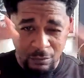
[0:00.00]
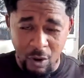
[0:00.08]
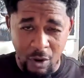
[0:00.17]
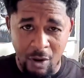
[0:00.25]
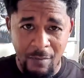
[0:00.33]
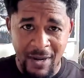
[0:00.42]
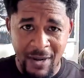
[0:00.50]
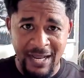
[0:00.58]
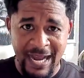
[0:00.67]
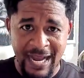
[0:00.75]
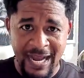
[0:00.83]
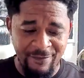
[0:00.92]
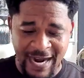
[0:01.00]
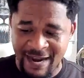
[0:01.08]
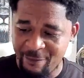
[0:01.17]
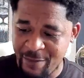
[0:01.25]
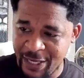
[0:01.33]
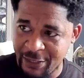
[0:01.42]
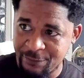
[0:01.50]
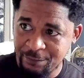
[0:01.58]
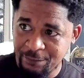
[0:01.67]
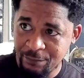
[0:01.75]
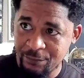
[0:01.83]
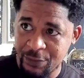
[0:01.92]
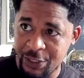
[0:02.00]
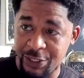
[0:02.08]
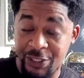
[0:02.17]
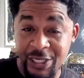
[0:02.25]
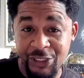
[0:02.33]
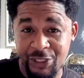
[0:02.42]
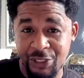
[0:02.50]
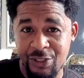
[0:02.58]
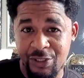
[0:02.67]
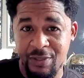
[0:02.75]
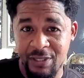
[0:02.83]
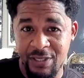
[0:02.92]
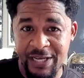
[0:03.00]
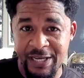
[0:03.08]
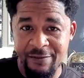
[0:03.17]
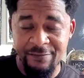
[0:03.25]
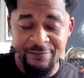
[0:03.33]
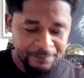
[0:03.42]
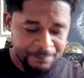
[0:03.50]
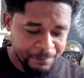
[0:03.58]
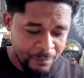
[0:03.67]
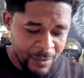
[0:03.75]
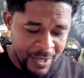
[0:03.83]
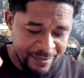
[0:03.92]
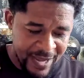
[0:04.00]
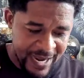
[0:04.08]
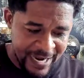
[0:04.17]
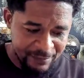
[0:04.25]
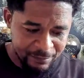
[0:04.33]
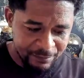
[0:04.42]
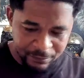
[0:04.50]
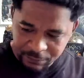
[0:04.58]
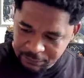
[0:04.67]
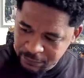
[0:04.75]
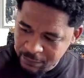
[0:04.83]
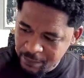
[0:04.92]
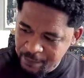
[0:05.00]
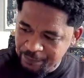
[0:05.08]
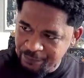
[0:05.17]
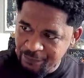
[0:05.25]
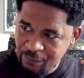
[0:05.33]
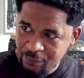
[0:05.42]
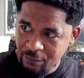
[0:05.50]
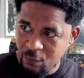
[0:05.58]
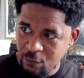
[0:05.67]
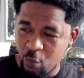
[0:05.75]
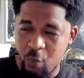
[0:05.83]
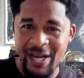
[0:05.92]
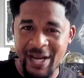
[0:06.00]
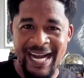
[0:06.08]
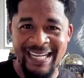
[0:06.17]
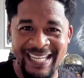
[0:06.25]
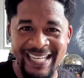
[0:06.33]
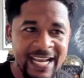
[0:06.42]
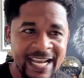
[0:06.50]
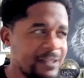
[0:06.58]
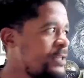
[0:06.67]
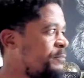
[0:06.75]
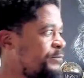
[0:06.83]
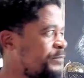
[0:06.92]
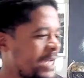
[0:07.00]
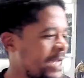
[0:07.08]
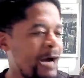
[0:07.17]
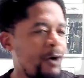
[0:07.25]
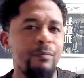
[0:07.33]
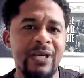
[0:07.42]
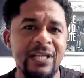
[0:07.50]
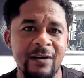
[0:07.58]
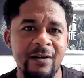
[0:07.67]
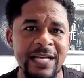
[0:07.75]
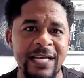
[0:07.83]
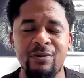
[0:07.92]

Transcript: All my life I've been conditioned to believe that when I get it, I'll become that